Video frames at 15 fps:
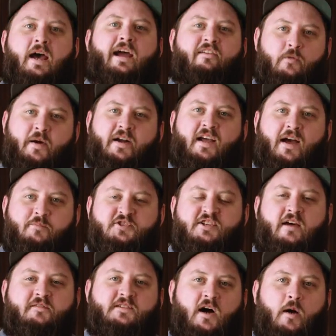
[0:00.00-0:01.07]
Hey everybody, I'm
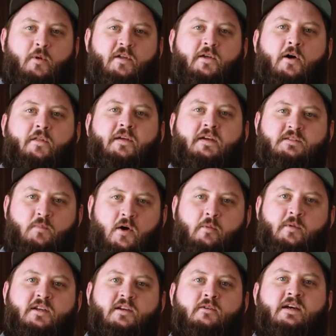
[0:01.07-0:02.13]
Chef Tom with All Things
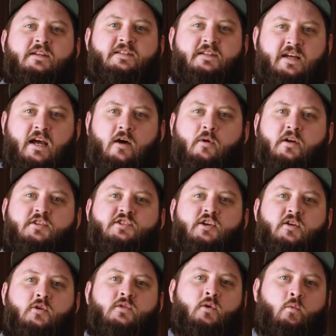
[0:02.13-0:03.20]
Barbecue, and today I want to show
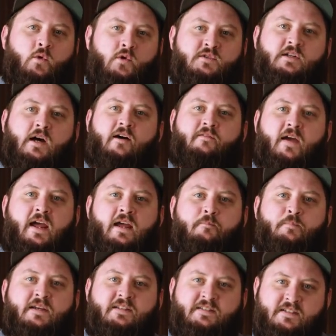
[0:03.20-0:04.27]
you the Wüsthof
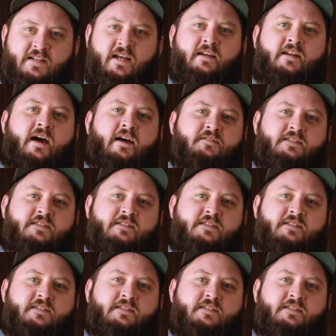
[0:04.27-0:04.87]
8-piece steak knife